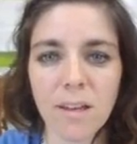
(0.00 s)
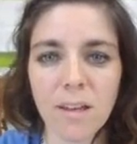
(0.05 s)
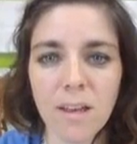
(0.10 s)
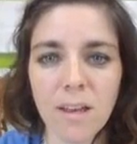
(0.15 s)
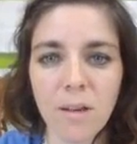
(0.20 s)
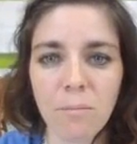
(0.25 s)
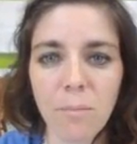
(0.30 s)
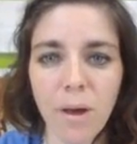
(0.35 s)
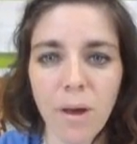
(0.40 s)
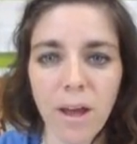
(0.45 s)

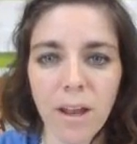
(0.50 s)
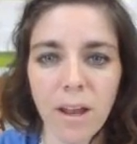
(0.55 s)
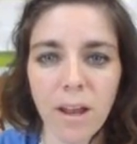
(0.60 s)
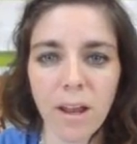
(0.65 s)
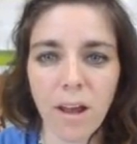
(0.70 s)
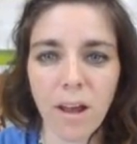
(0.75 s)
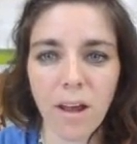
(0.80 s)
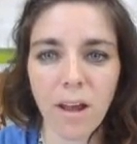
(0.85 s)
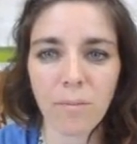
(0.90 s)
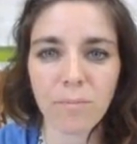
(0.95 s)
But
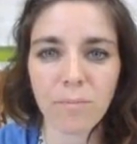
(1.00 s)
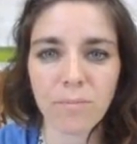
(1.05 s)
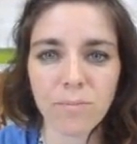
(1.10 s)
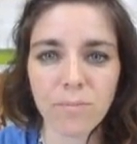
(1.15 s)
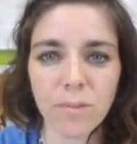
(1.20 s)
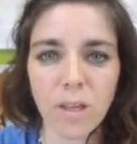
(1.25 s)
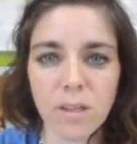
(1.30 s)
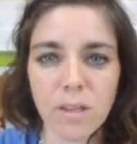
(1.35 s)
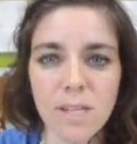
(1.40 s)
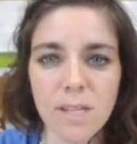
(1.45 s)
um,
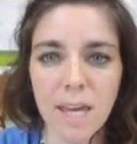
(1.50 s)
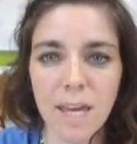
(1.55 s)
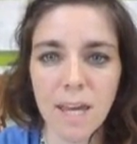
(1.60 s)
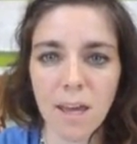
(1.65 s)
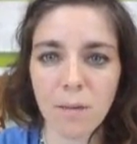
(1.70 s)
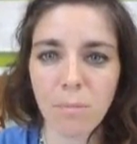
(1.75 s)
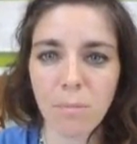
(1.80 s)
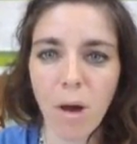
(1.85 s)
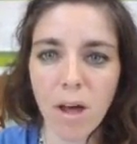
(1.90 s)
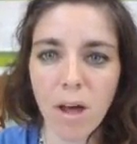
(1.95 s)

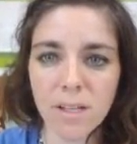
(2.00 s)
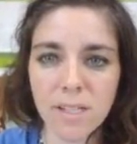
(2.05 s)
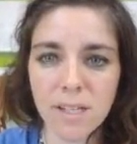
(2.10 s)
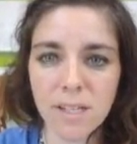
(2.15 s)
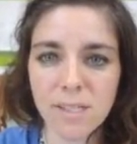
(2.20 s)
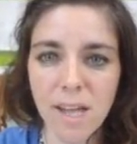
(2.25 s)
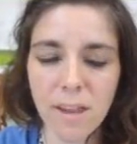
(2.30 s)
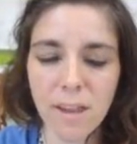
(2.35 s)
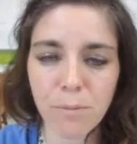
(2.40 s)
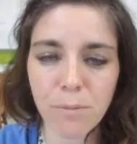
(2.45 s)
taking politics
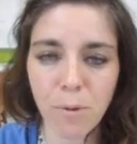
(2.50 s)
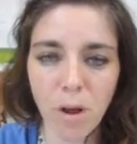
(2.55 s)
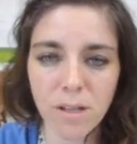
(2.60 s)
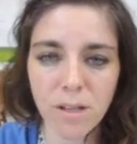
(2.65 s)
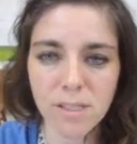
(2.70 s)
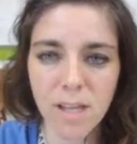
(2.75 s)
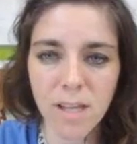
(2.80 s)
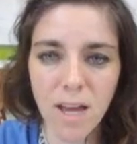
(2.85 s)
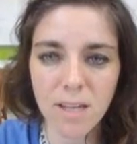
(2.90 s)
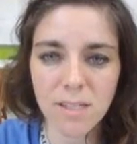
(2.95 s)
out of the
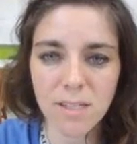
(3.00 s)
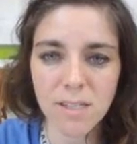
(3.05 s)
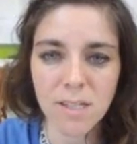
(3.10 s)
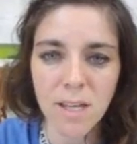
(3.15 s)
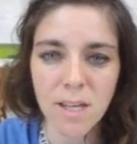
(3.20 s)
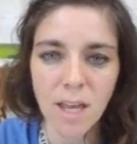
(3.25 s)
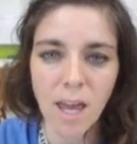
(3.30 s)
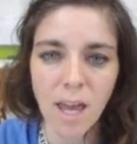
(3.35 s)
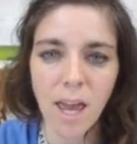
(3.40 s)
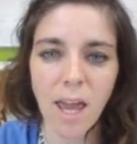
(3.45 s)
process
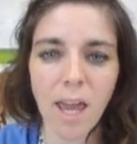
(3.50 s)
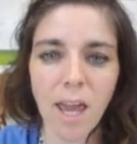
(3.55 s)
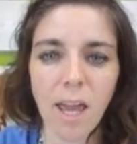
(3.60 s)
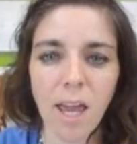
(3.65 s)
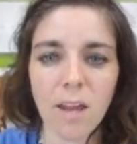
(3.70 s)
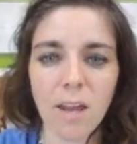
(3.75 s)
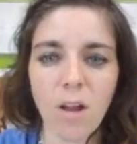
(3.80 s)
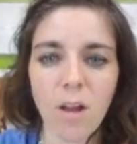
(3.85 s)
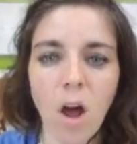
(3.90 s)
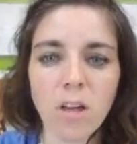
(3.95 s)

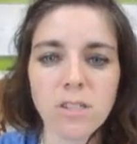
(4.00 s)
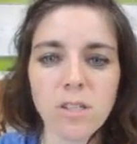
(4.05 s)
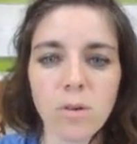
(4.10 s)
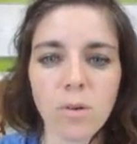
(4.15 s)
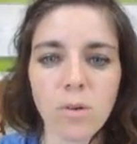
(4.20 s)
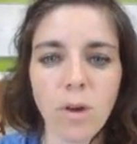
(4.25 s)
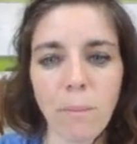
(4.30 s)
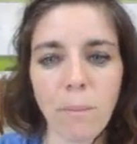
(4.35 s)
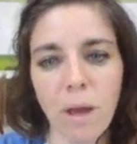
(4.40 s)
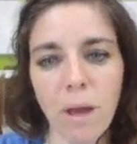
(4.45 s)
and also
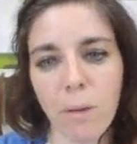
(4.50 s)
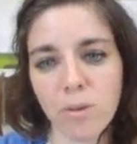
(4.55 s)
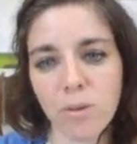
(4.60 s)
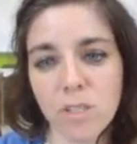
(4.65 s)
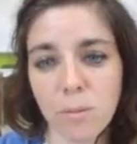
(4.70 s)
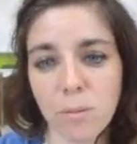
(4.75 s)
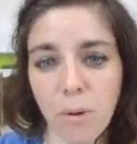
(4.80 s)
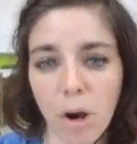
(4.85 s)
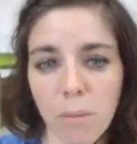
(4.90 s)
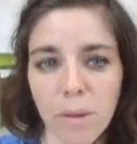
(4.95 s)
coming up with
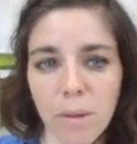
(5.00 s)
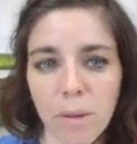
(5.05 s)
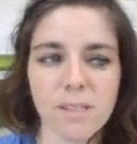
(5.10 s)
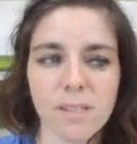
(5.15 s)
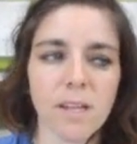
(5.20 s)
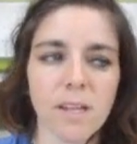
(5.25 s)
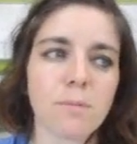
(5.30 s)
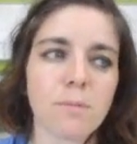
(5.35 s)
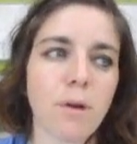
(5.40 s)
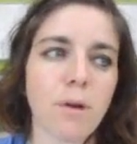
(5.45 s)
departments
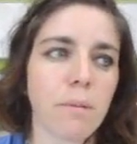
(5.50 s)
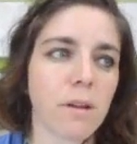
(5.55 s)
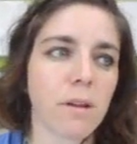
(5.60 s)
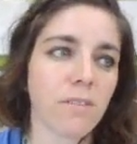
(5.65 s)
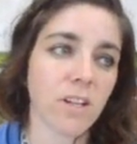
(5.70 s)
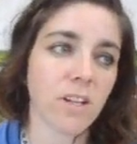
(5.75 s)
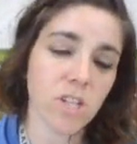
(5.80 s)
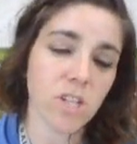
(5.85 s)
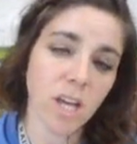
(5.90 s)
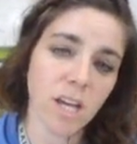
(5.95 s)
like Department of
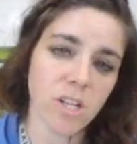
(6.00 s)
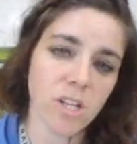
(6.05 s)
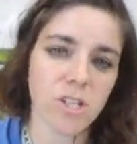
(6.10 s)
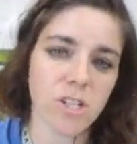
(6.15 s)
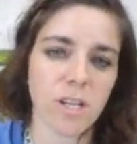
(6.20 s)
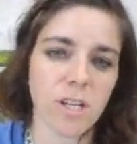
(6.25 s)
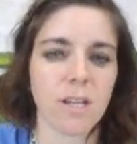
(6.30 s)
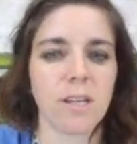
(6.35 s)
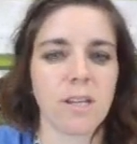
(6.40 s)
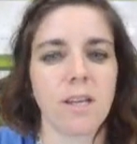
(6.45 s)
Education
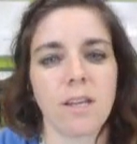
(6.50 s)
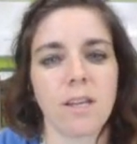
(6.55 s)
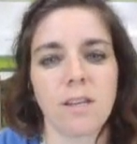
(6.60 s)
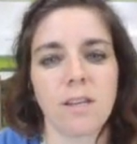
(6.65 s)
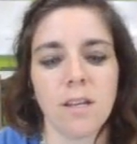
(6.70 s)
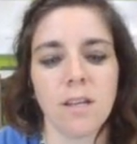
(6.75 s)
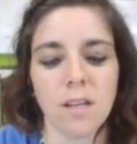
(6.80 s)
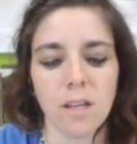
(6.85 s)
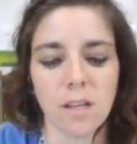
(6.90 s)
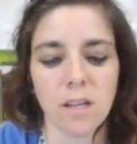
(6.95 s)
and,
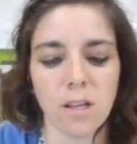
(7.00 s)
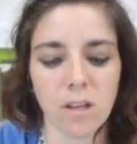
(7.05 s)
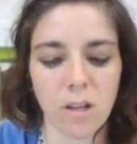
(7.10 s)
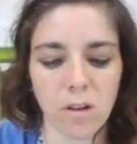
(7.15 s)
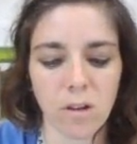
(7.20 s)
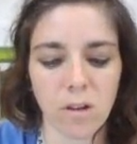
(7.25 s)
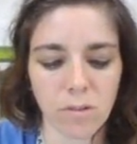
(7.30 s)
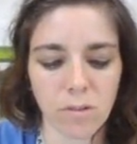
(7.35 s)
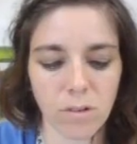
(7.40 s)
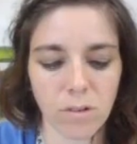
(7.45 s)
you
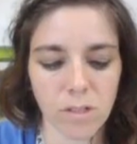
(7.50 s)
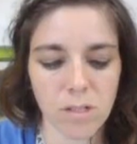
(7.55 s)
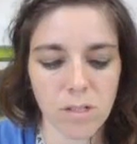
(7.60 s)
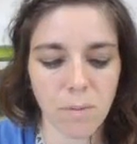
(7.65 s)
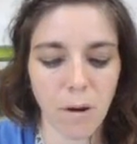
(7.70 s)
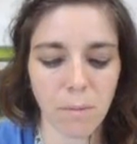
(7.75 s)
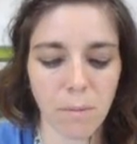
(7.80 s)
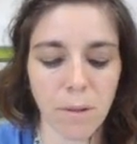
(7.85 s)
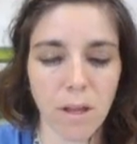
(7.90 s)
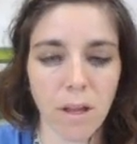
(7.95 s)
know,
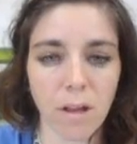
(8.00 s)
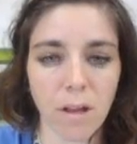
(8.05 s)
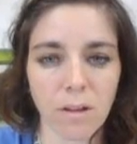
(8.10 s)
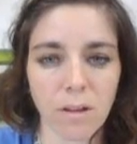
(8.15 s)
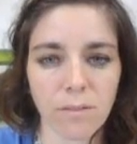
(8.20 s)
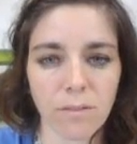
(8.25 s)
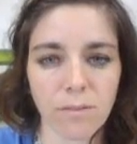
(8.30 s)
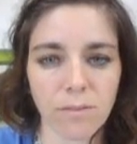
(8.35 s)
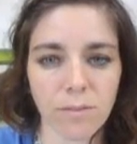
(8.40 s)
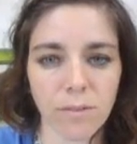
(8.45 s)
Department of,
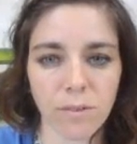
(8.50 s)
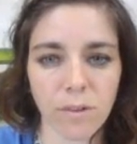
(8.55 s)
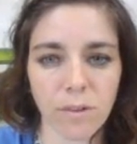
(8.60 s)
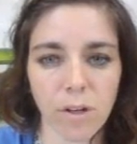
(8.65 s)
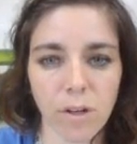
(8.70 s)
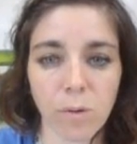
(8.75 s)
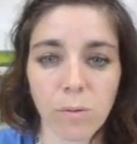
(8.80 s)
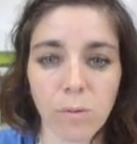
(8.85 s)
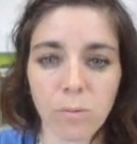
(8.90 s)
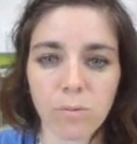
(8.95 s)
you
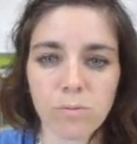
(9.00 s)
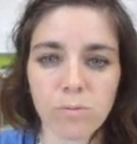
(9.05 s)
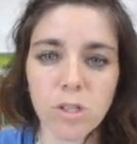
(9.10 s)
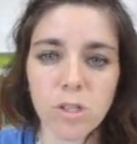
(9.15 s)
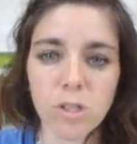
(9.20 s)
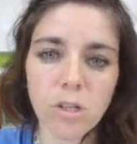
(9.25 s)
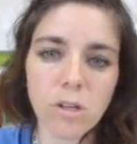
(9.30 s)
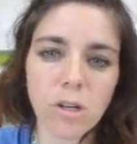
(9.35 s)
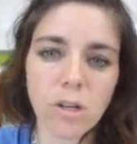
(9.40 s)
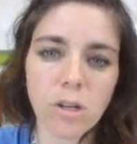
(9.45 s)
know,
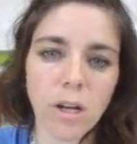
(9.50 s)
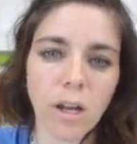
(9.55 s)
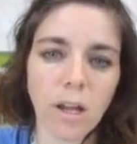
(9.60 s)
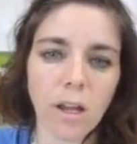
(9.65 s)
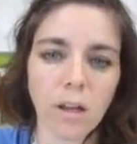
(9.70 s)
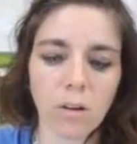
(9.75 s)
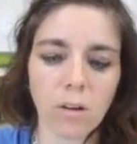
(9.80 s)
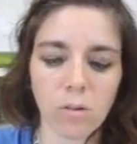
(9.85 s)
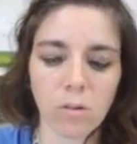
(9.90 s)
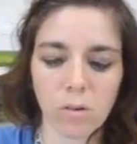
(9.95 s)

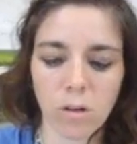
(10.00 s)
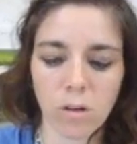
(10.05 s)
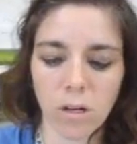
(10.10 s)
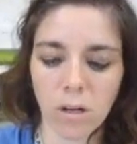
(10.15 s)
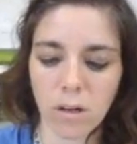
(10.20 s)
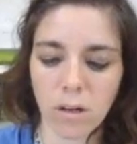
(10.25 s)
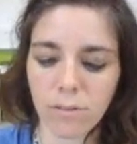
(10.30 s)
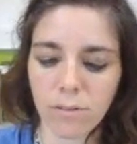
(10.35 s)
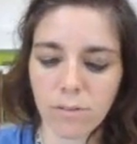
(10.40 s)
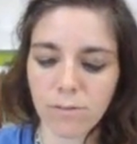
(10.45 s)
Security
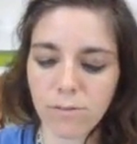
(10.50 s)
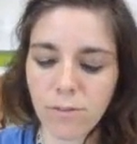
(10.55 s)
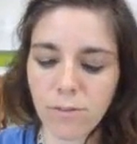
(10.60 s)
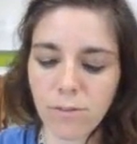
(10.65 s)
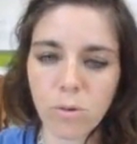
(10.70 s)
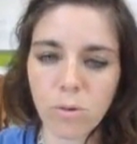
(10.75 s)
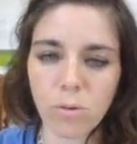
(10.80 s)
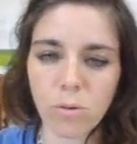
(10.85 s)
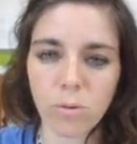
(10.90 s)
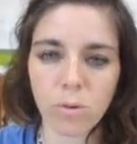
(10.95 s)
or
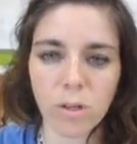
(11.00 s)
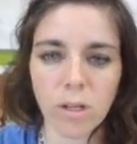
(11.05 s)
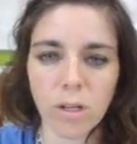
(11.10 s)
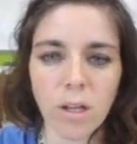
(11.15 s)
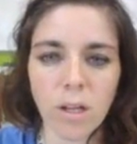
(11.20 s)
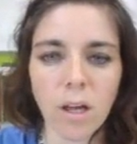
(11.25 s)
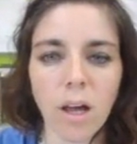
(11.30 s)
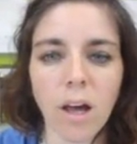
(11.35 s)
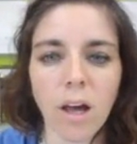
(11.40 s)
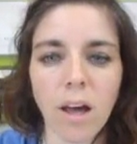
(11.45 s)
Food.
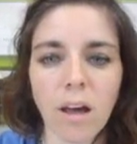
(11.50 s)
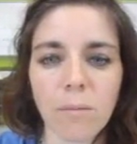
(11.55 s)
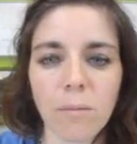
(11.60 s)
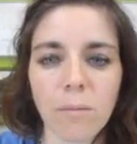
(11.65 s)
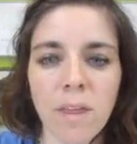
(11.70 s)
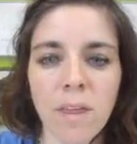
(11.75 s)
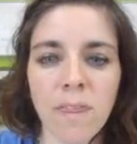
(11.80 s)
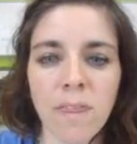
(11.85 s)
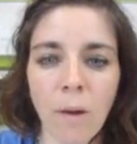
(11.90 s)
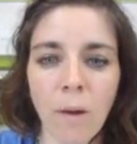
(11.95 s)
Um,
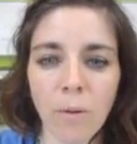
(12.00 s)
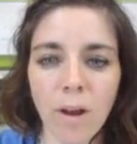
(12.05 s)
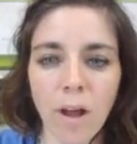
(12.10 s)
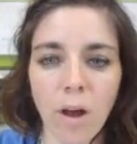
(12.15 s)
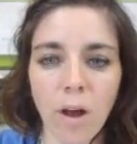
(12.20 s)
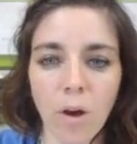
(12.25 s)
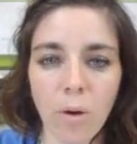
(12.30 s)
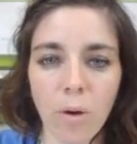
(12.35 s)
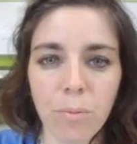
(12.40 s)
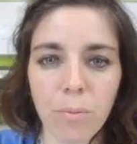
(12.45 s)
and that would
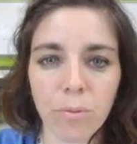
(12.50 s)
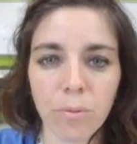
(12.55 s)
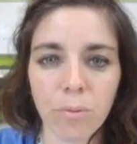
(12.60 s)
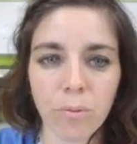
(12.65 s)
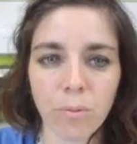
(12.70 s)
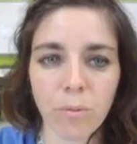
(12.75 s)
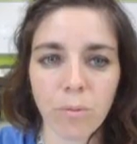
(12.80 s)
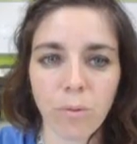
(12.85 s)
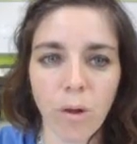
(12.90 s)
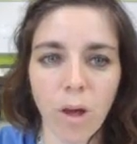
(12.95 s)
help,
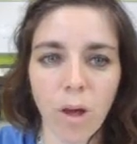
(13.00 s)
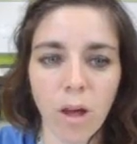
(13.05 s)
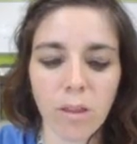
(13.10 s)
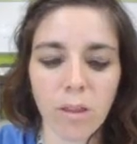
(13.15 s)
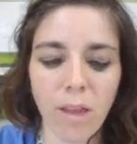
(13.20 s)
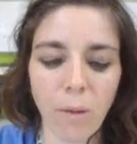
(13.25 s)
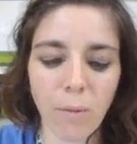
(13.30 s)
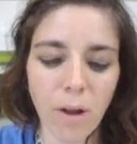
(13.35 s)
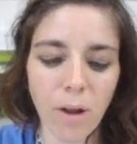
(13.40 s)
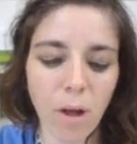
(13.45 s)

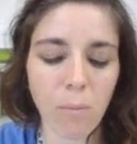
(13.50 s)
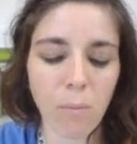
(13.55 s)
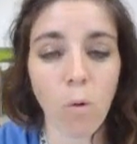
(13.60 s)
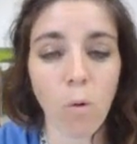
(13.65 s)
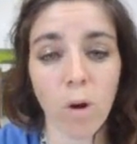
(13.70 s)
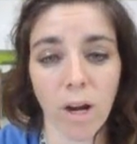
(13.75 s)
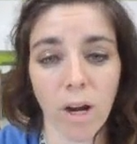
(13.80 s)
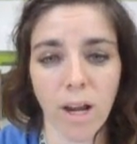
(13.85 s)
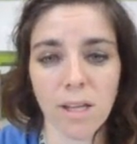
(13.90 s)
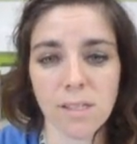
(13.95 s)
that would help
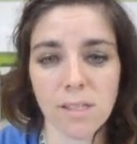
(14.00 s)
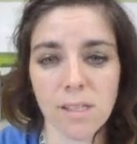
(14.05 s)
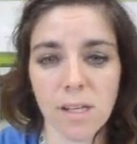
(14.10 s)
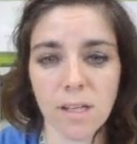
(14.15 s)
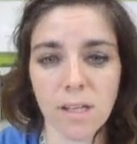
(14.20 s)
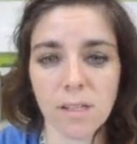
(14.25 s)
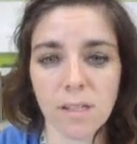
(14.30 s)
organize things.